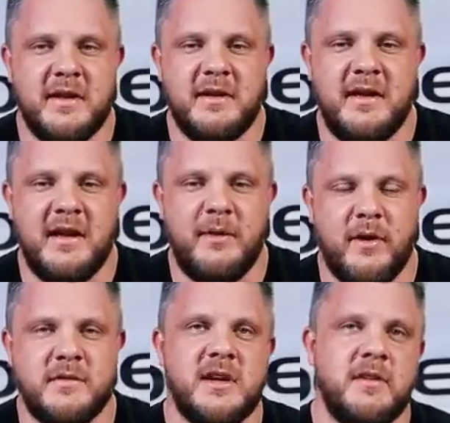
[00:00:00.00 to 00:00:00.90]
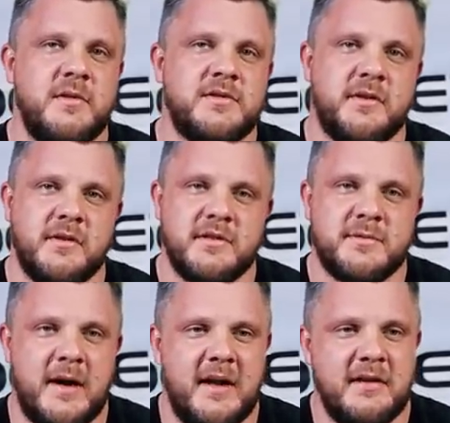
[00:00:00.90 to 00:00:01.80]
that World's Ultimate
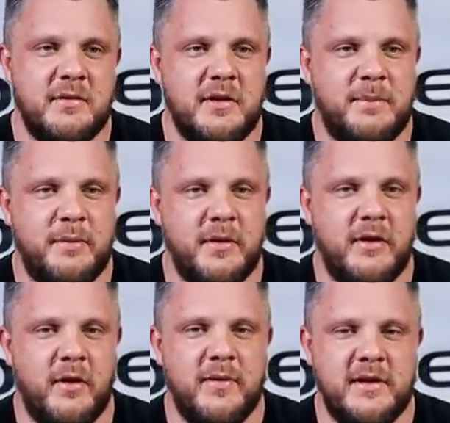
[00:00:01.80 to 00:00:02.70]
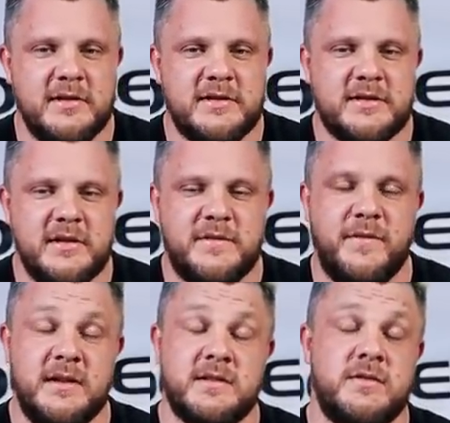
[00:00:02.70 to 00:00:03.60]
Strongest Man, you know, they're putting on these
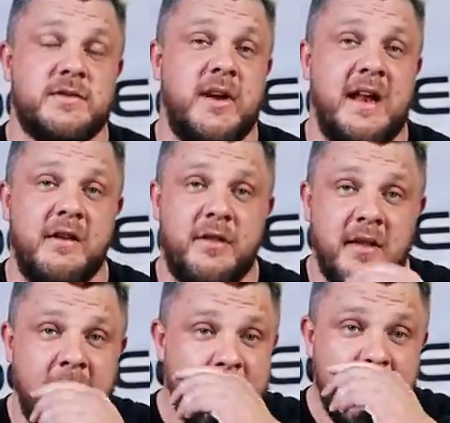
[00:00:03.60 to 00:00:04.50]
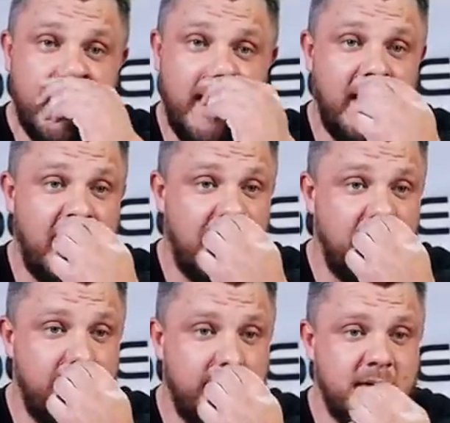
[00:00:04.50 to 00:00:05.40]
feats of strength.
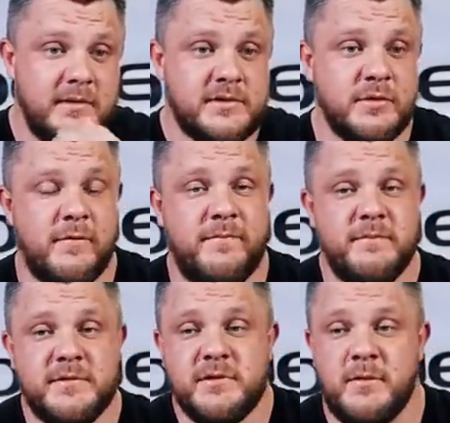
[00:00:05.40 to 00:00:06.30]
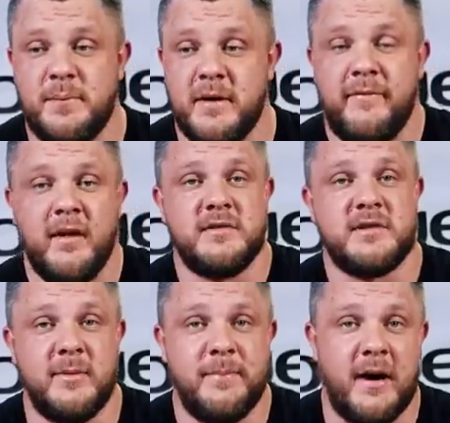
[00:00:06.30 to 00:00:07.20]
So
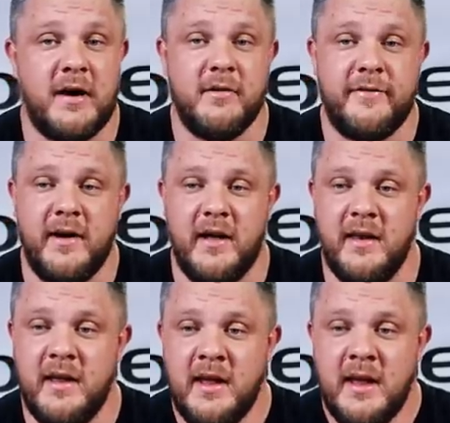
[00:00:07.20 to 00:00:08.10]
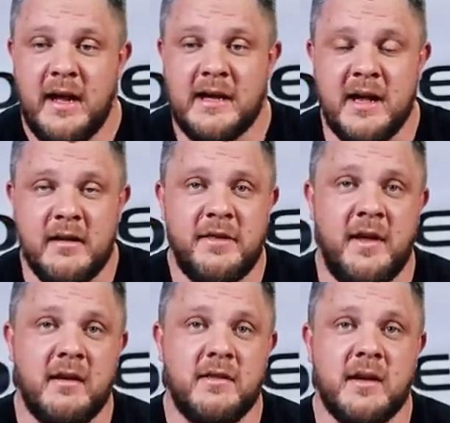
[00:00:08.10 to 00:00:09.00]
privileged to be part of it, and I can't
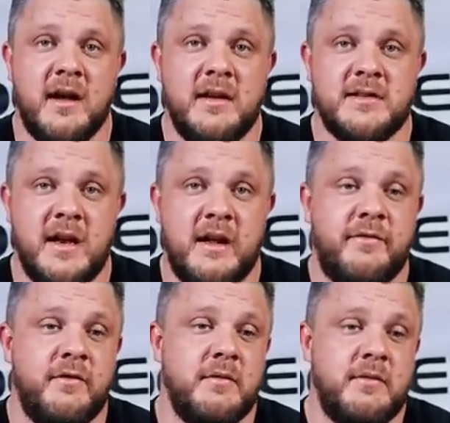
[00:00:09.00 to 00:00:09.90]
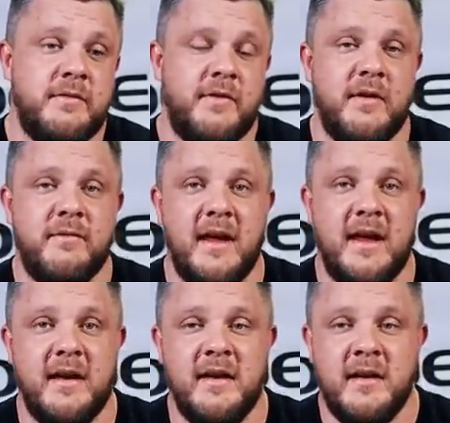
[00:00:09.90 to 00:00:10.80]
thank the guys enough for
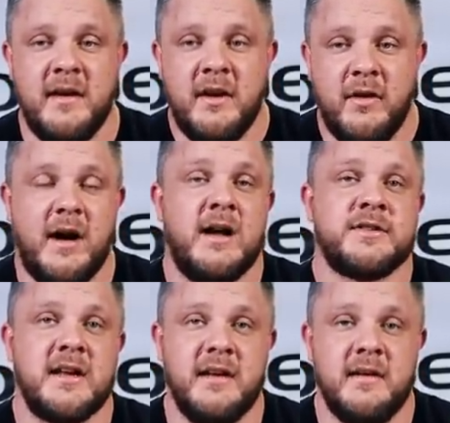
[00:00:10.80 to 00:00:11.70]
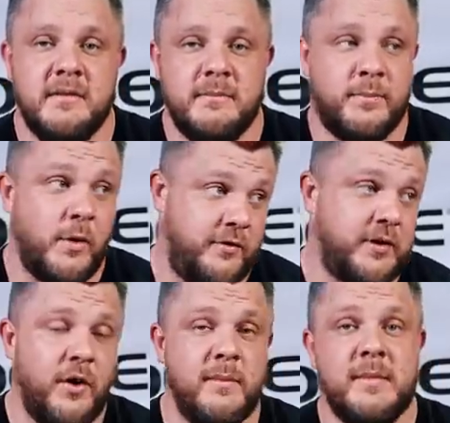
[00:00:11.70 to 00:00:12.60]
inviting or asking both
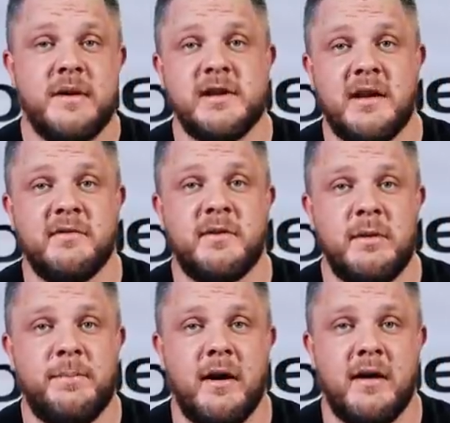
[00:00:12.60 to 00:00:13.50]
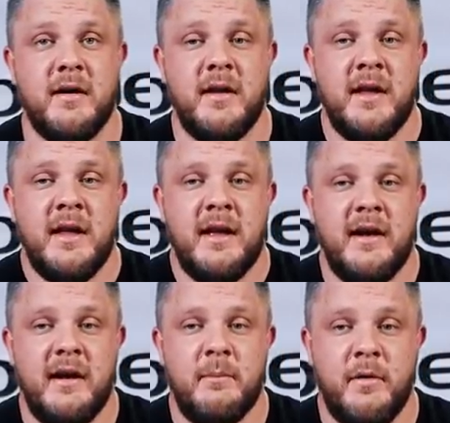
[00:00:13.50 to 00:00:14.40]
Tom and myself to be part
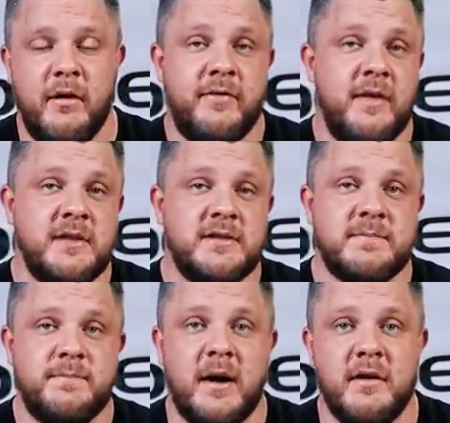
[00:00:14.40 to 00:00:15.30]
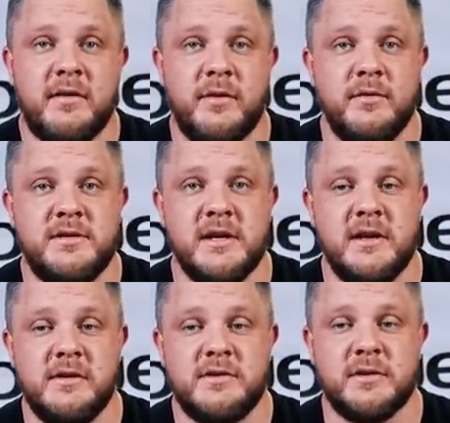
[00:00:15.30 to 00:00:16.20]
of this part two
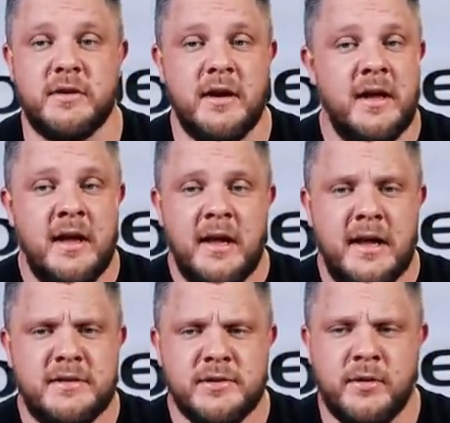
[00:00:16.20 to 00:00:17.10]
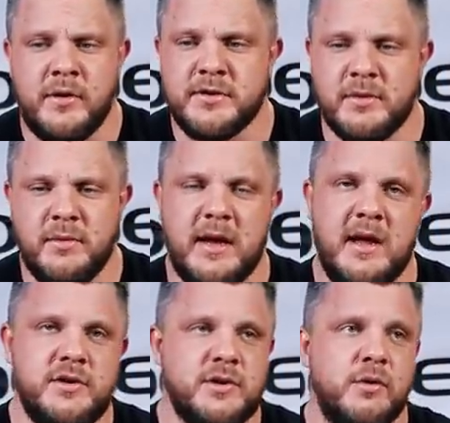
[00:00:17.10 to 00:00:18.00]
series. So it's so awesome we
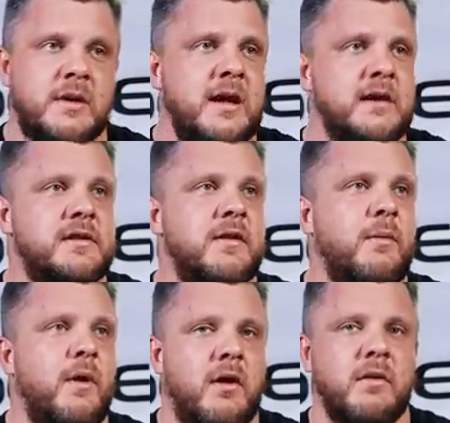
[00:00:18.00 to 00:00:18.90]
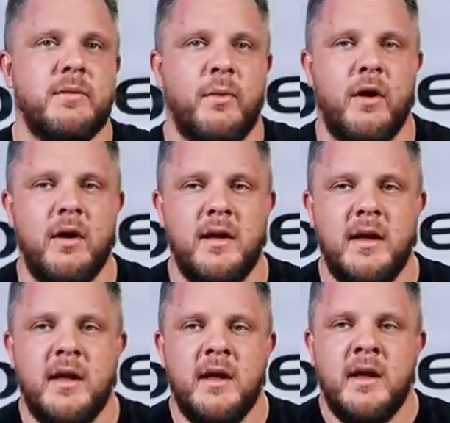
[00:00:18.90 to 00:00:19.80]
get a showcase to the world what,
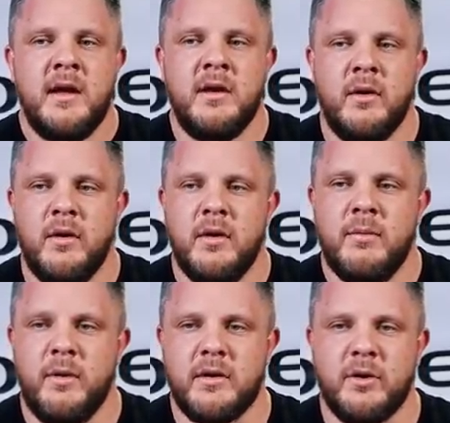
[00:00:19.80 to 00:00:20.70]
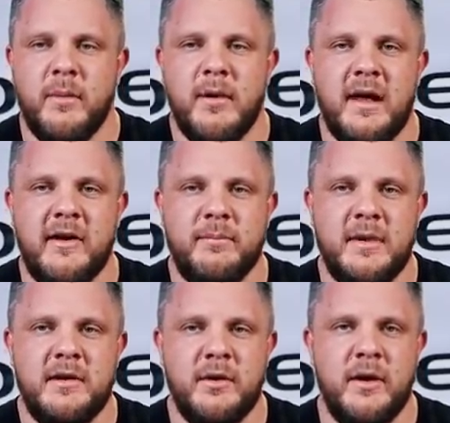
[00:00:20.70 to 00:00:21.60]
you know, what Tom and I have
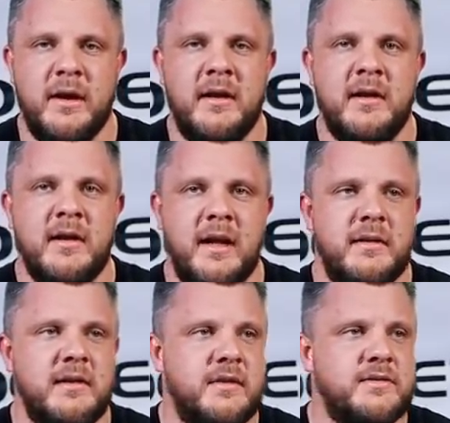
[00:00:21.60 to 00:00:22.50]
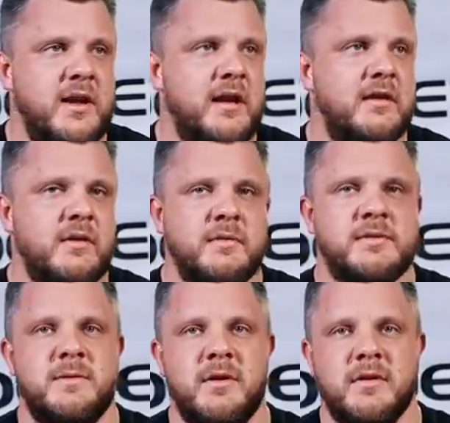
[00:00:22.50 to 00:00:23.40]
been doing and training, you know.
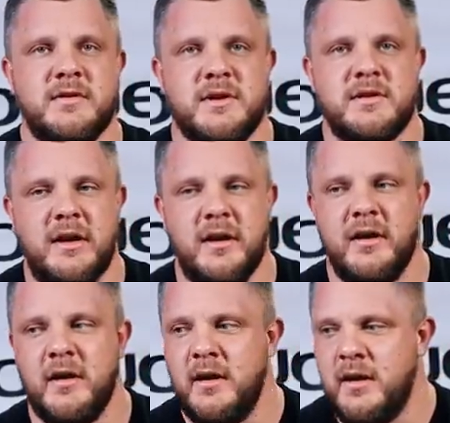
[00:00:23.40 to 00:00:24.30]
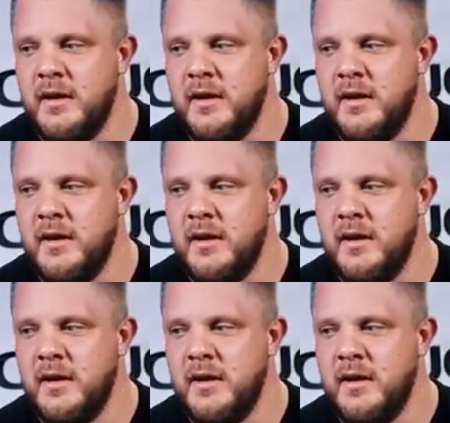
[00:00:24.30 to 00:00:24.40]
So we're not just here,